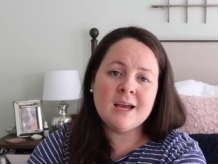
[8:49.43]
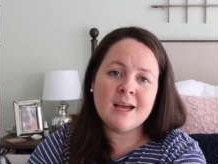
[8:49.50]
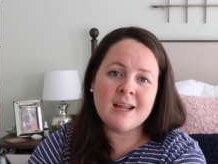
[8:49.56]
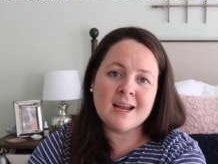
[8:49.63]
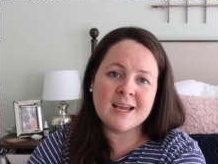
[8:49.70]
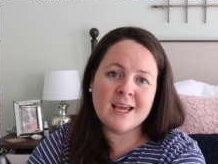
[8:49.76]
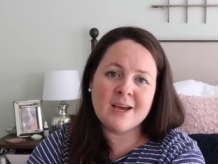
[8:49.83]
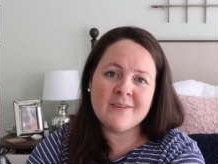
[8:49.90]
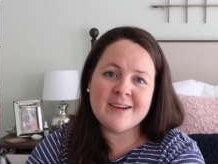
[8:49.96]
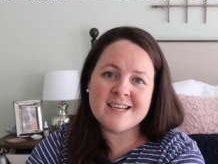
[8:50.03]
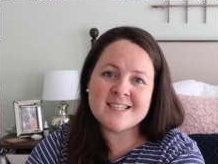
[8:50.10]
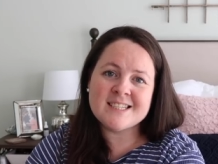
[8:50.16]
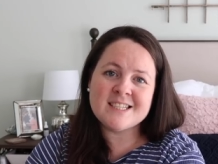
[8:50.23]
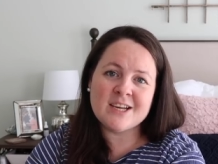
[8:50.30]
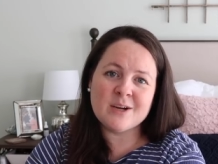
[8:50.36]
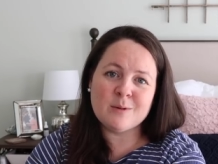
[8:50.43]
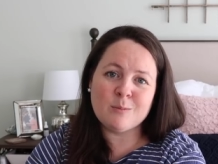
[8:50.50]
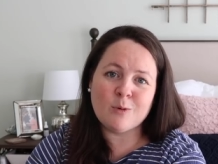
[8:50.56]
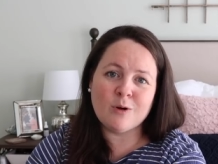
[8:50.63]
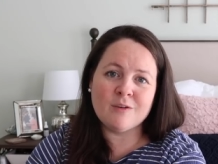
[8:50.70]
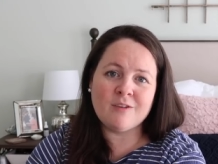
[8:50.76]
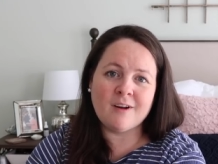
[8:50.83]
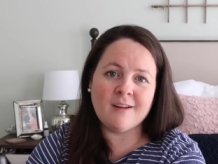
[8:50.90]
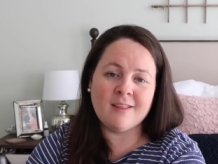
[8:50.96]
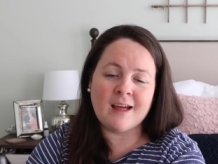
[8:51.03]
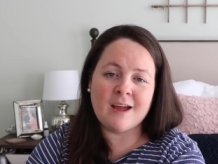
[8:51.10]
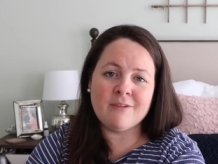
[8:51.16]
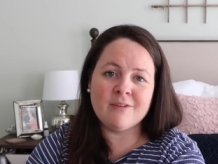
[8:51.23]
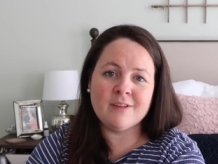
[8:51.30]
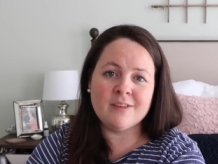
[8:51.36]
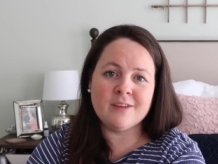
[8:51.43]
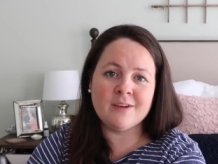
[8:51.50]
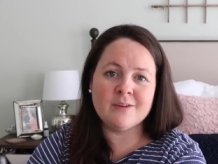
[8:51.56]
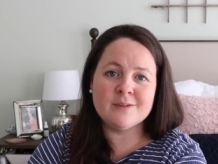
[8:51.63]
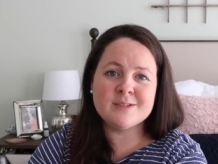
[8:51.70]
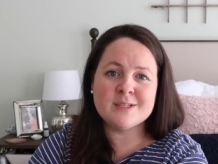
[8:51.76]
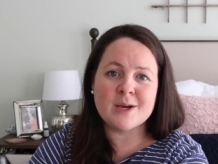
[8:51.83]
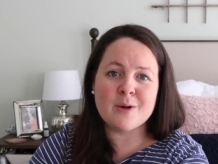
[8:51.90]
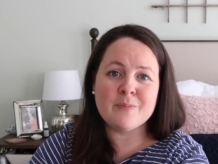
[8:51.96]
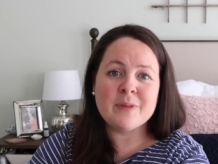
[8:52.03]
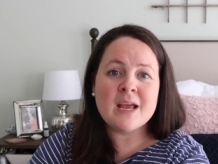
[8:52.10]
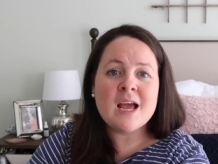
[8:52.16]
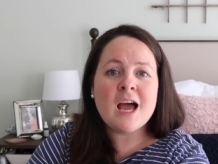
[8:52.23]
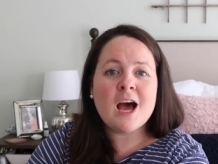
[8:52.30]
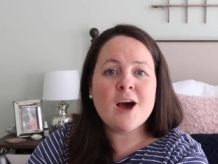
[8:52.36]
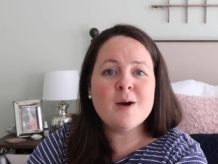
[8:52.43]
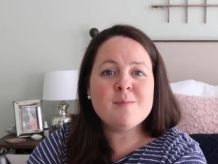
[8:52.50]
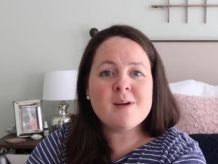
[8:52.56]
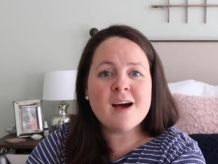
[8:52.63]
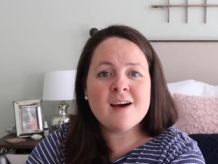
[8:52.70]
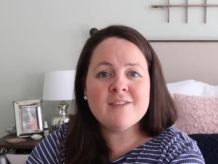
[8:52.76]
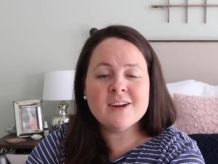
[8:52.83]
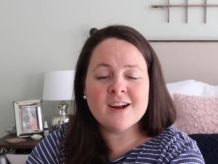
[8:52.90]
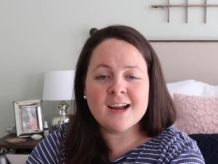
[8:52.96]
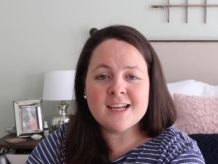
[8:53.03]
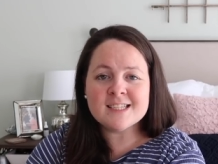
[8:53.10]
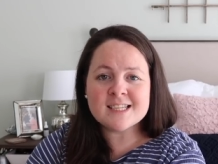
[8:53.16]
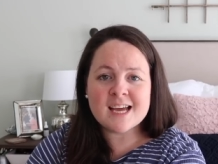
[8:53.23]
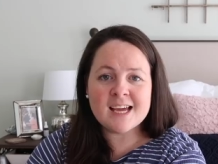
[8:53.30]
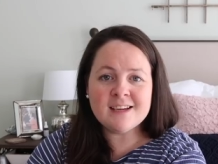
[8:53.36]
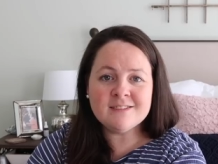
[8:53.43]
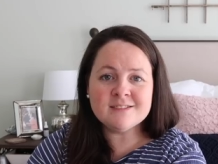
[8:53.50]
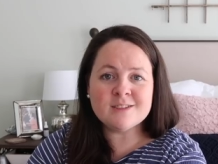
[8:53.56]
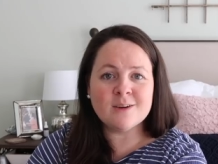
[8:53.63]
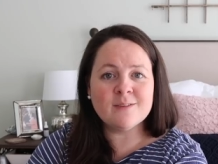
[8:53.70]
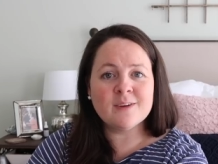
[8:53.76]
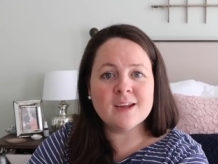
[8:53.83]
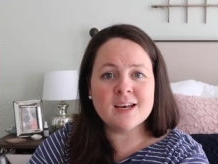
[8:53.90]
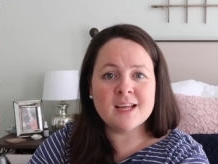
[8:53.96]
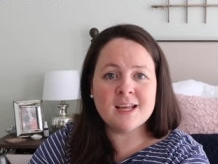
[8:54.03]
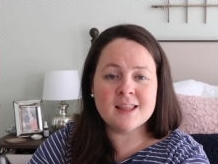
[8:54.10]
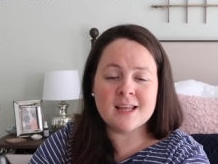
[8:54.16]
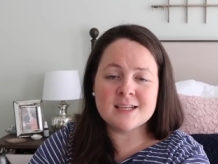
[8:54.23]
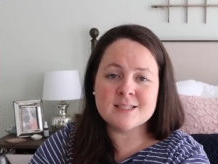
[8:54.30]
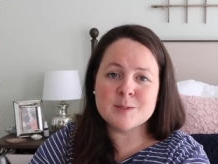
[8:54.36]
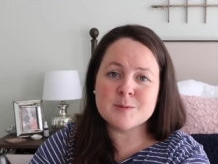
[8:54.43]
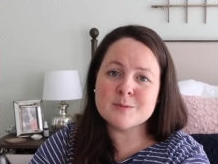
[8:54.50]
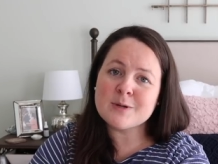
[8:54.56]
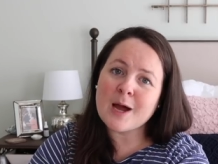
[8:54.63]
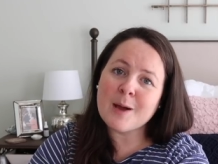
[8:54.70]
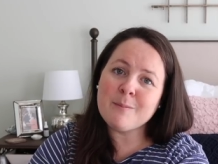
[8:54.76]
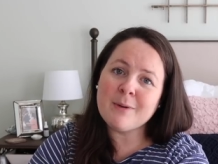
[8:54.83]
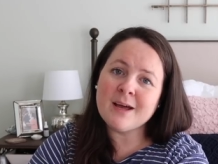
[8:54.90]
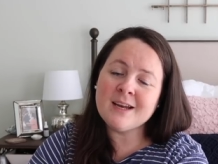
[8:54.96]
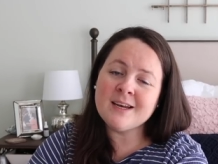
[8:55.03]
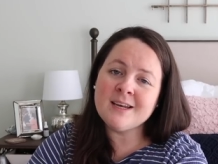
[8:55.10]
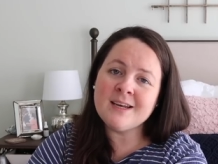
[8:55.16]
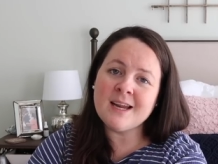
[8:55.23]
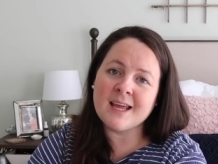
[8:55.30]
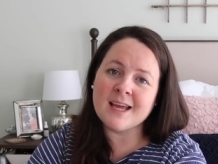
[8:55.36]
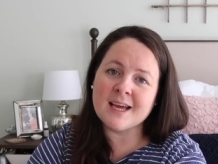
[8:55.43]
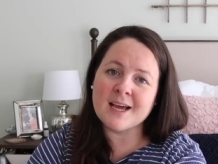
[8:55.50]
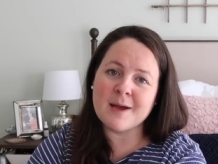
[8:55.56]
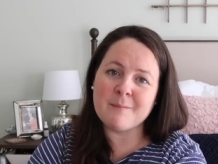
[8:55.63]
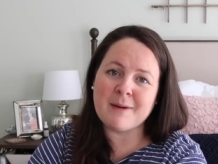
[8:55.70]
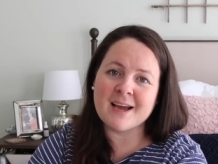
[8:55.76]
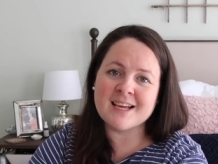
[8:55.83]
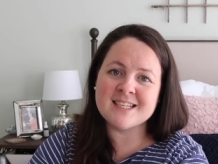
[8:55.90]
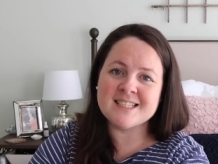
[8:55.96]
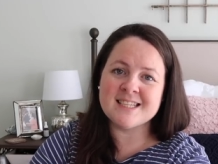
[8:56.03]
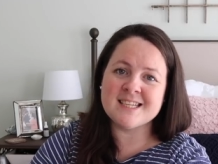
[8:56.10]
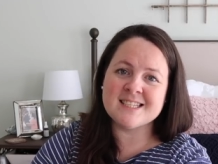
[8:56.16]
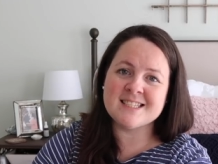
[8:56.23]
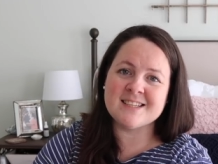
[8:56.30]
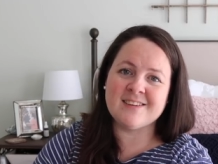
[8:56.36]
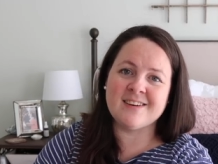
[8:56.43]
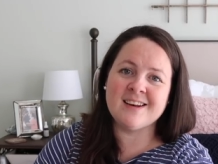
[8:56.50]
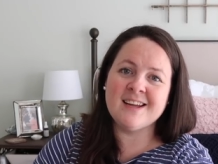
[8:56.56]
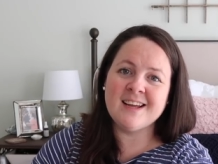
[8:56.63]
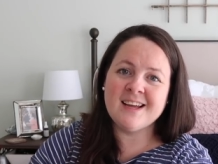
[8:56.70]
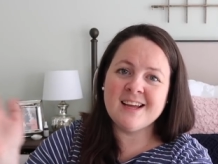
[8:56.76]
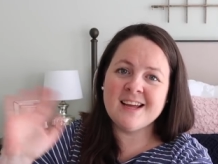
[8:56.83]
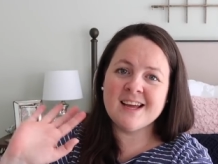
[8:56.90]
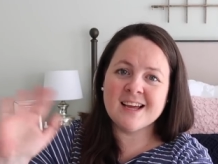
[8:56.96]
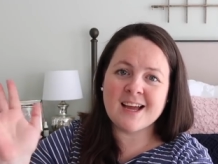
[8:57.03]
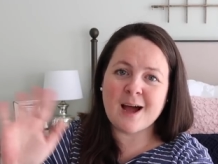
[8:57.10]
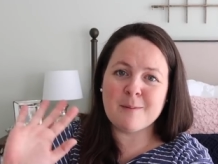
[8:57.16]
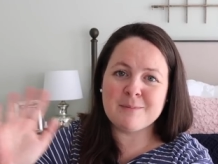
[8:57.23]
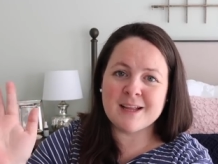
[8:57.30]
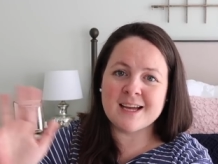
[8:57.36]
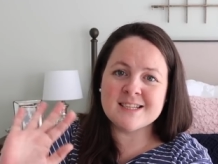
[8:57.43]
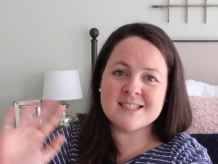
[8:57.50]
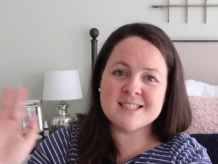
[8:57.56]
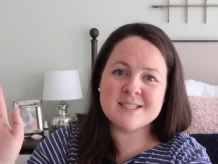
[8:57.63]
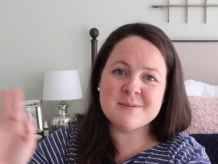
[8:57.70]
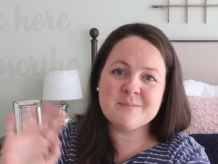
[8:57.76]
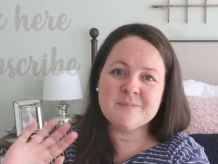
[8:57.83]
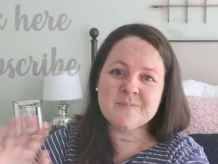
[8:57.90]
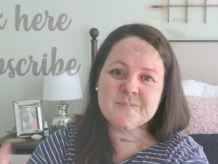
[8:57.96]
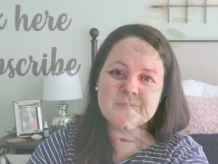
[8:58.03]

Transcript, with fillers: And I can't wait to share more of our life with you. So I hope y'all have a great day. Don't forget to hit that subscribe button and come back and see us soon. God bless.